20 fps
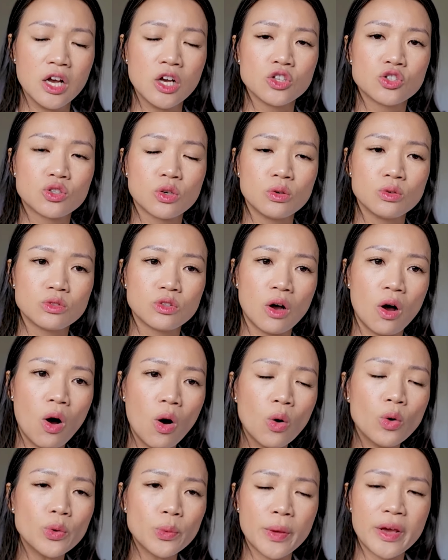So the
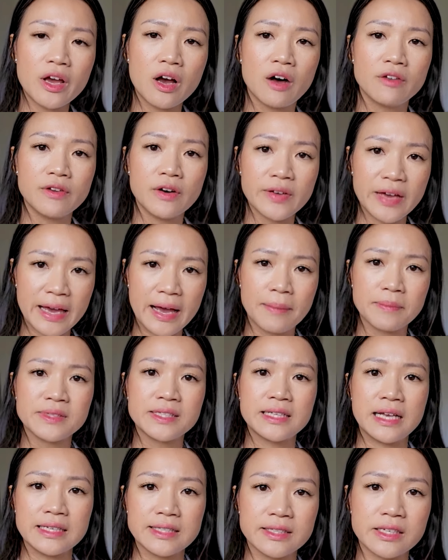old way of, okay,
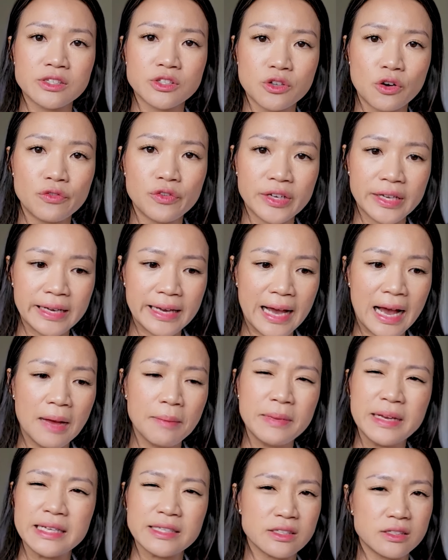obsessing over the
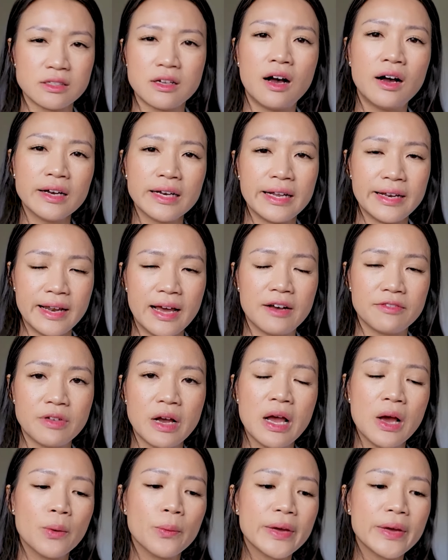gap is not enough.